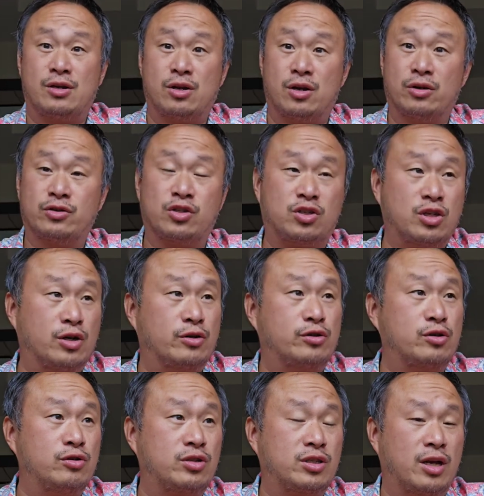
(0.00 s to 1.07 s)
You know, still
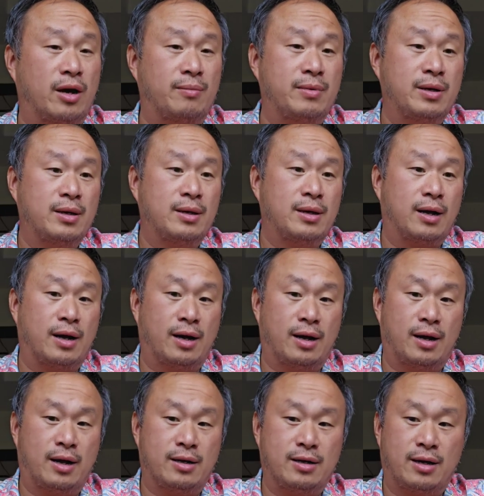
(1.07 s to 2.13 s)
do some
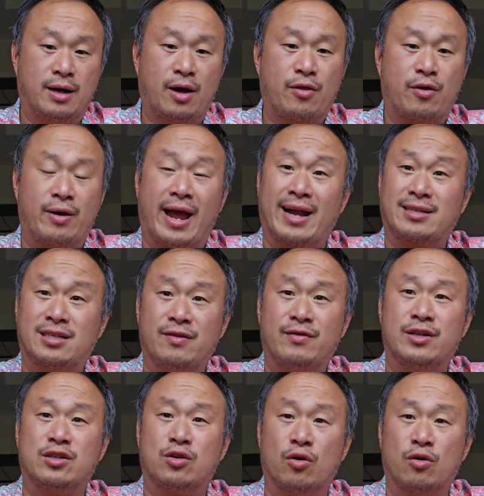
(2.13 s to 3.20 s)
other
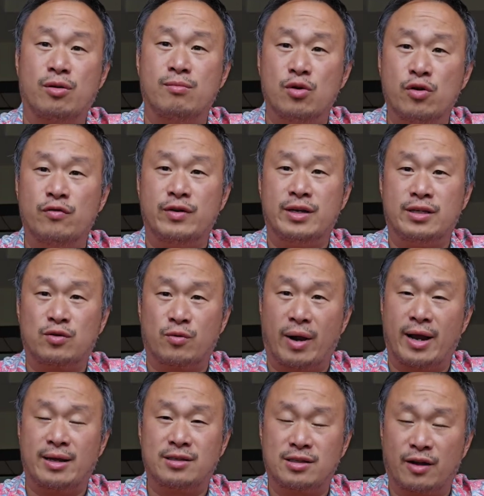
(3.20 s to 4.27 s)
activities, go to the movies,
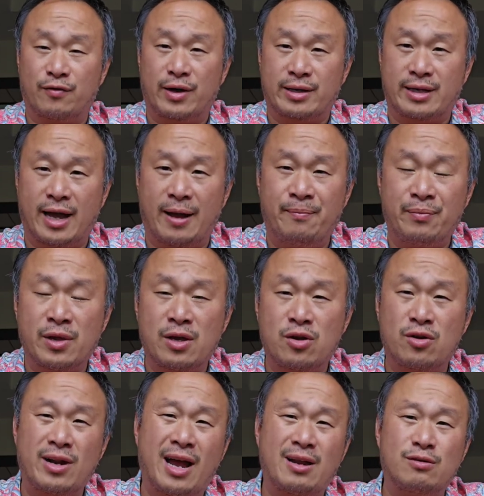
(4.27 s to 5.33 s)
right? Stuff like that.
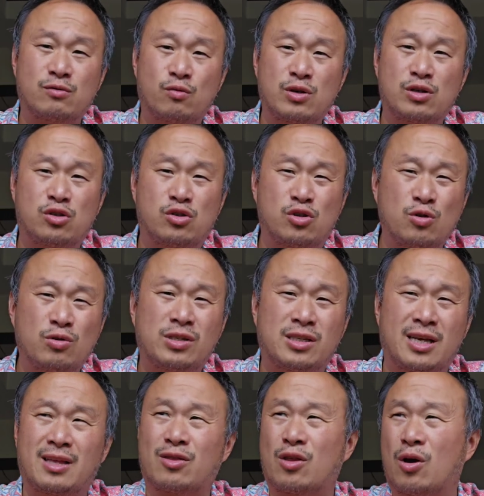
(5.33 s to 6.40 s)
You're not
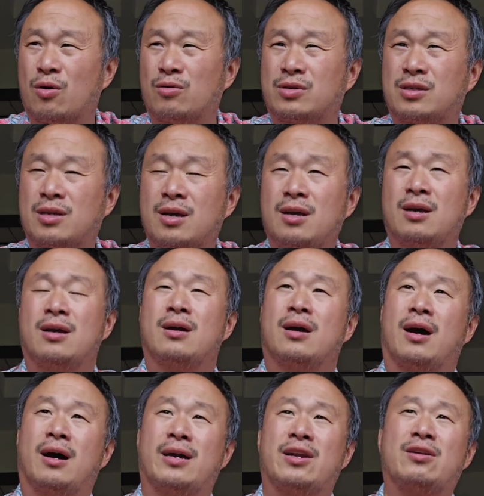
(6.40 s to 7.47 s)
reducing those
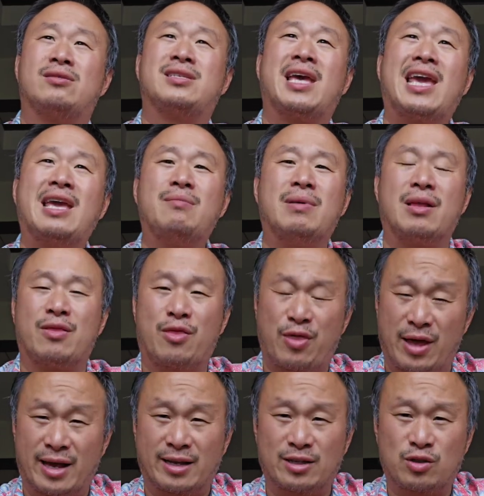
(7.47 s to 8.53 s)
entertainment
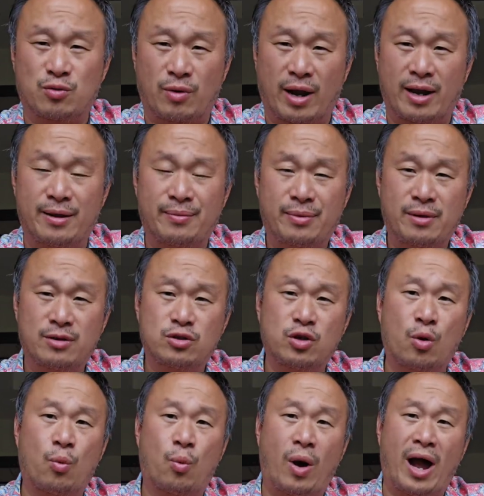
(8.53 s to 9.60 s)
things, right?
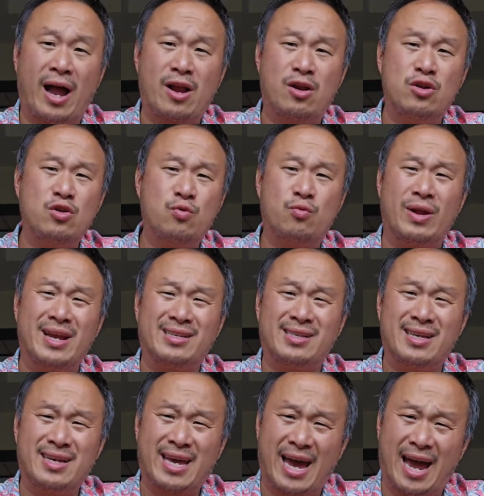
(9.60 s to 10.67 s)
So why are you
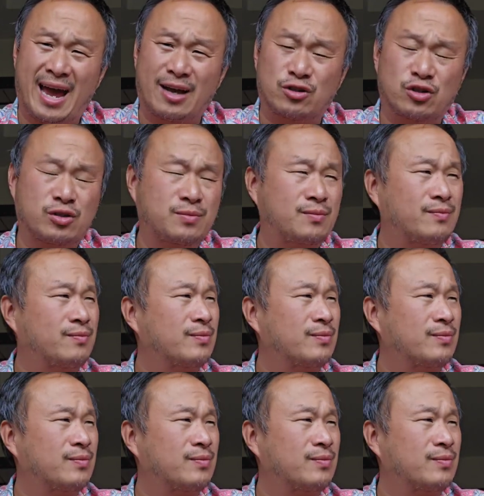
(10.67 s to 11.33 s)
raising cash?